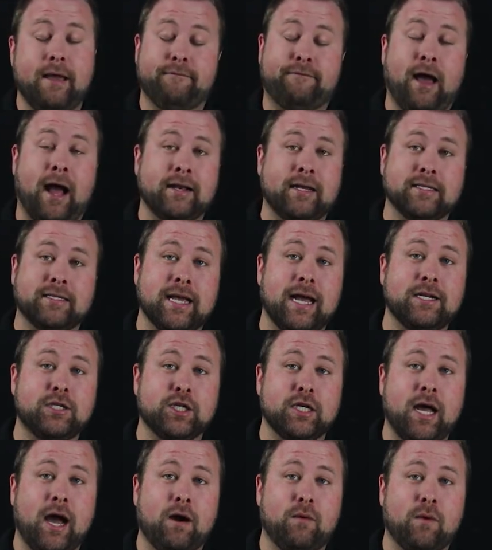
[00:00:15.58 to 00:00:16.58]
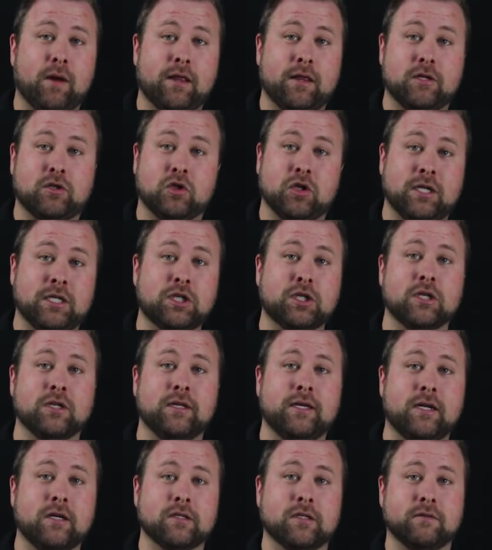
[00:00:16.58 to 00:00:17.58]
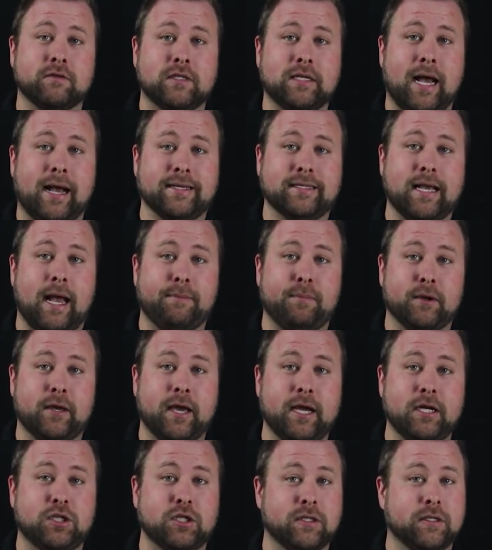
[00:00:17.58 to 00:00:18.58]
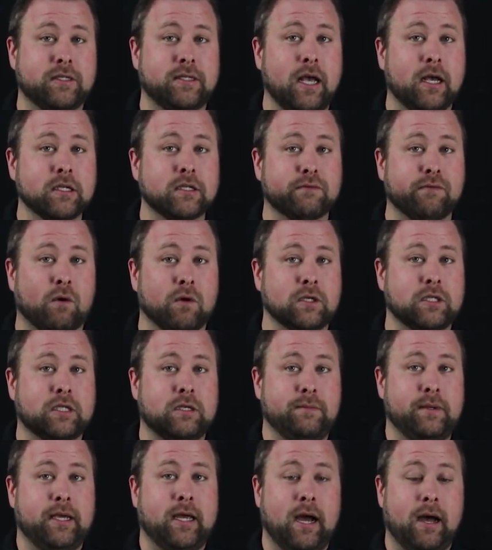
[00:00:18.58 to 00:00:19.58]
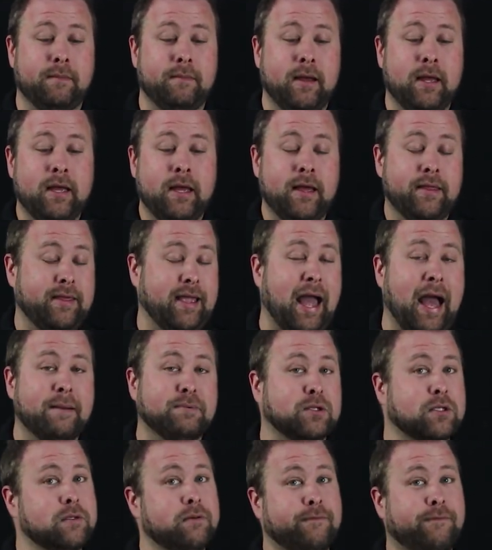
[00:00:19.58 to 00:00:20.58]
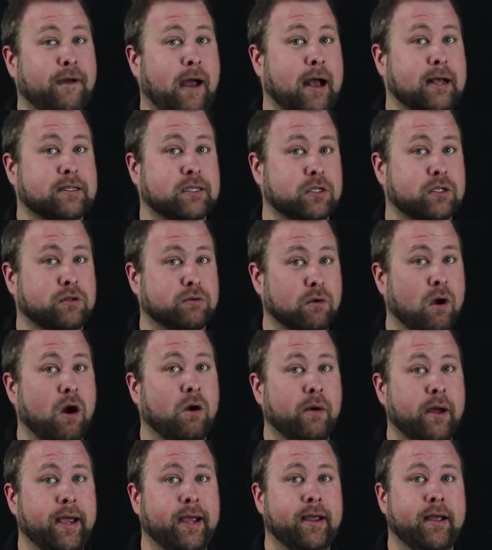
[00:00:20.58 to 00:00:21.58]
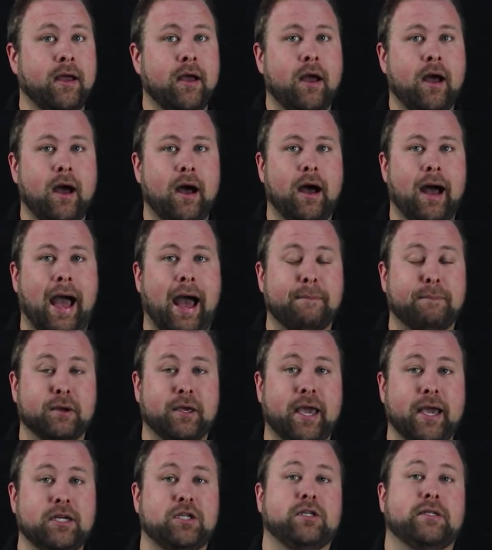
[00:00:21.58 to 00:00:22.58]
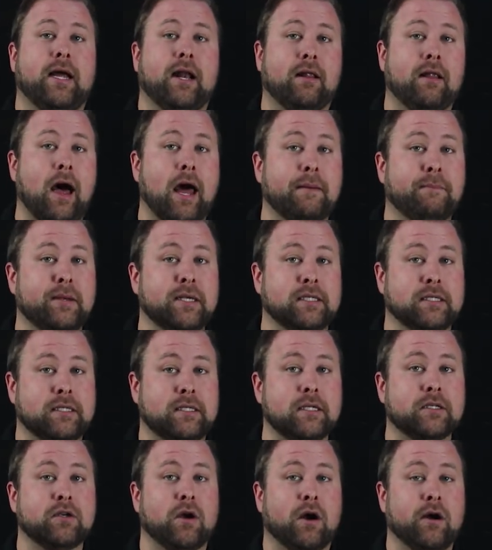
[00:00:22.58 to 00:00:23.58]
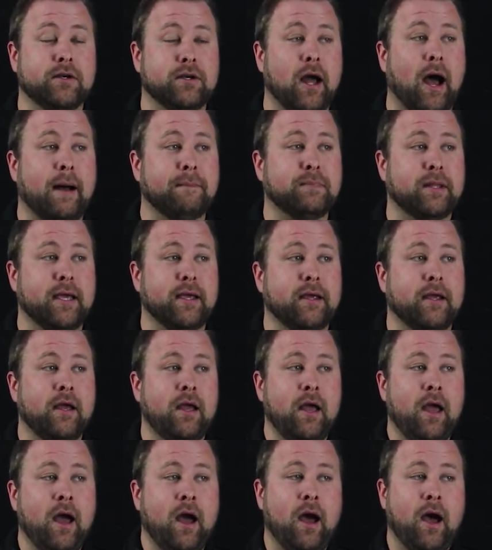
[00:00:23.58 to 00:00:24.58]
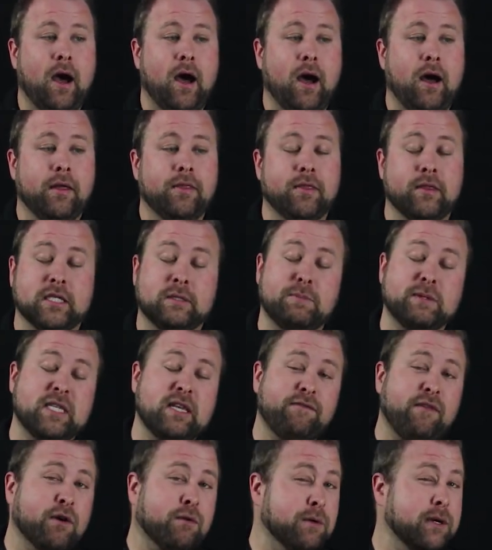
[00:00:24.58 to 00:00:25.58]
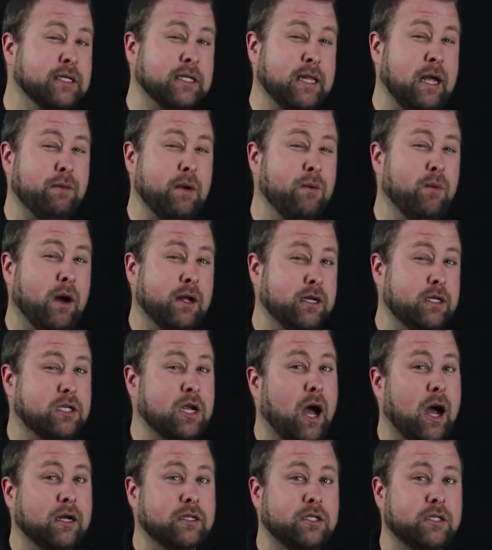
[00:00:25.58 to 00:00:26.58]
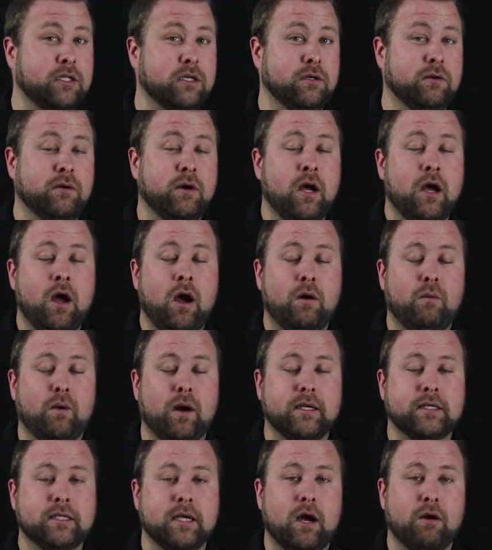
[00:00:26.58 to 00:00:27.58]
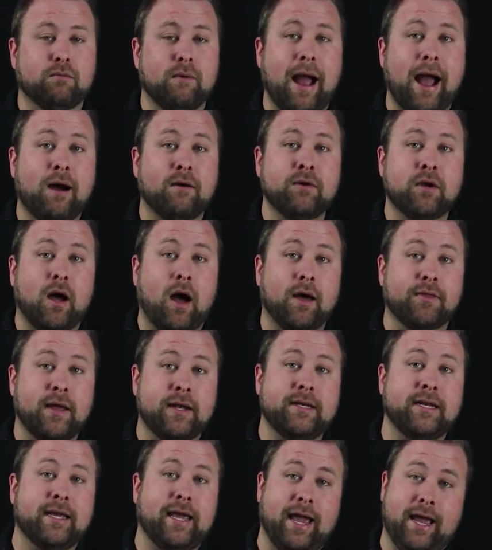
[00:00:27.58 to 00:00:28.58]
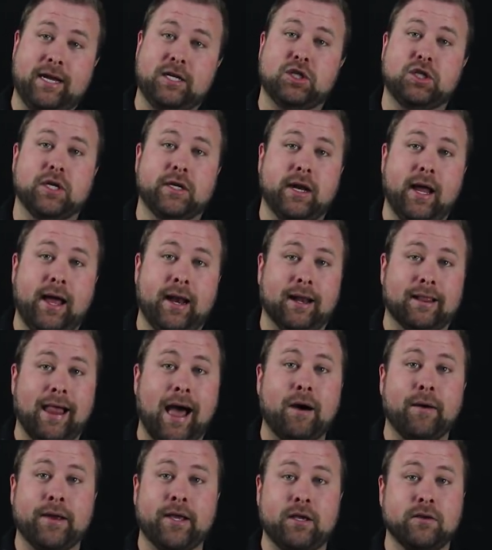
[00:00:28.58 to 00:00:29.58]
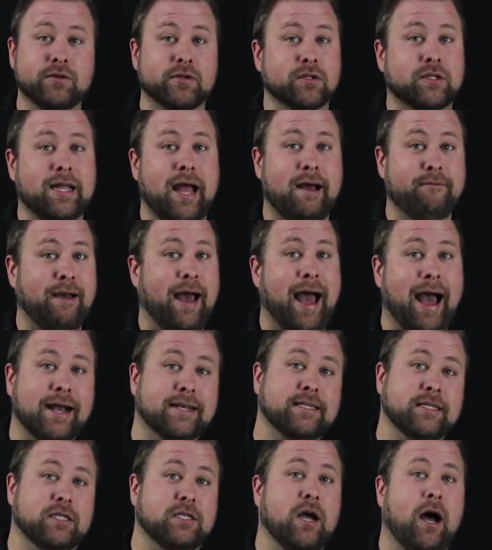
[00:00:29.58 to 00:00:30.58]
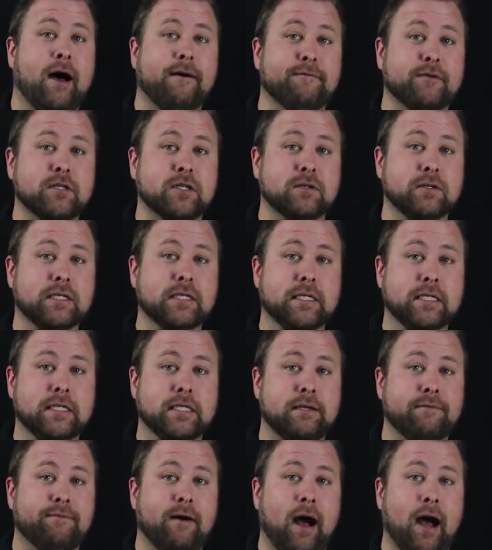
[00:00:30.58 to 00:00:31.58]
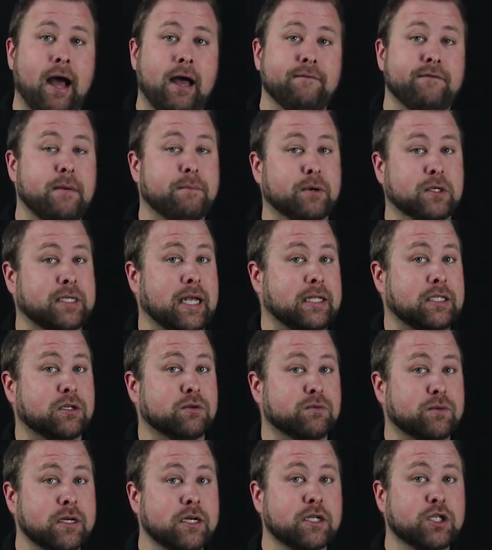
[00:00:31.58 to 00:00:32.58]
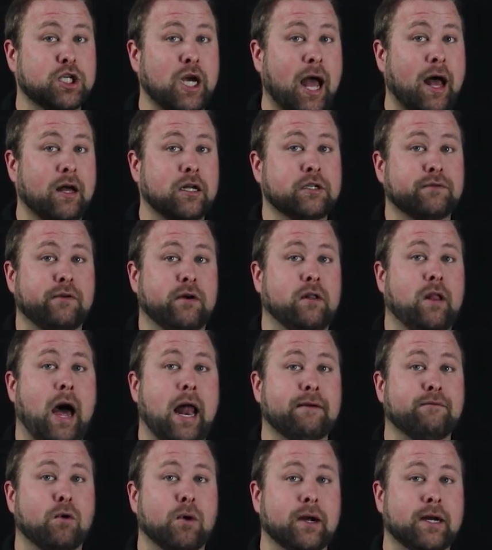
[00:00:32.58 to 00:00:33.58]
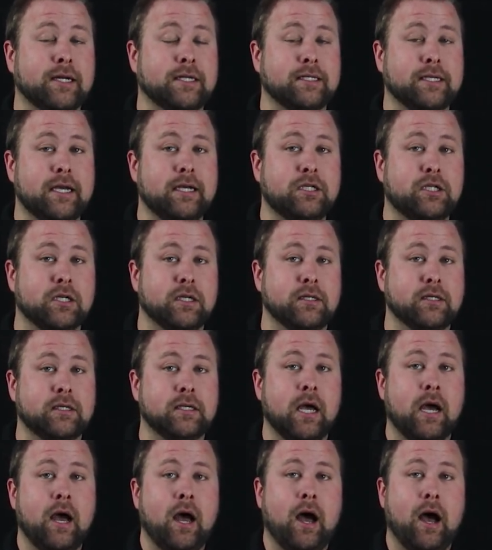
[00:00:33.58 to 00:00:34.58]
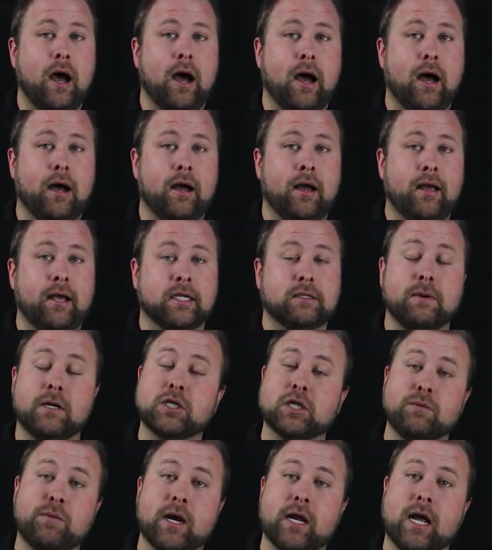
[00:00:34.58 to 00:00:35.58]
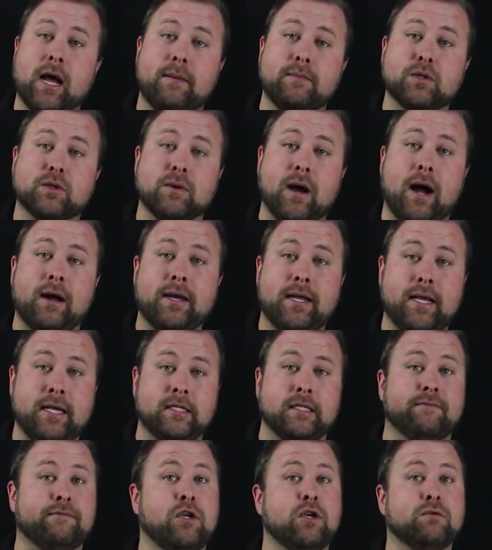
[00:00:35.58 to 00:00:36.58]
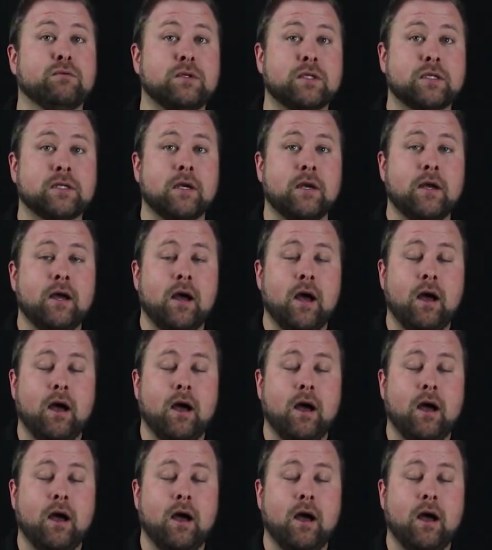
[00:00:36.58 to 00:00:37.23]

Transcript: In fact, it's edging out one of the traditional leaders of SaaS applications, Salesforce, to become the absolute fastest growing application that a lot of businesses are adopting. The specific reason that we wanted to talk to you was around authentication and allowing users to have access to Office 365. It presents a real challenge for a lot of organizations, especially when it comes around ease of use.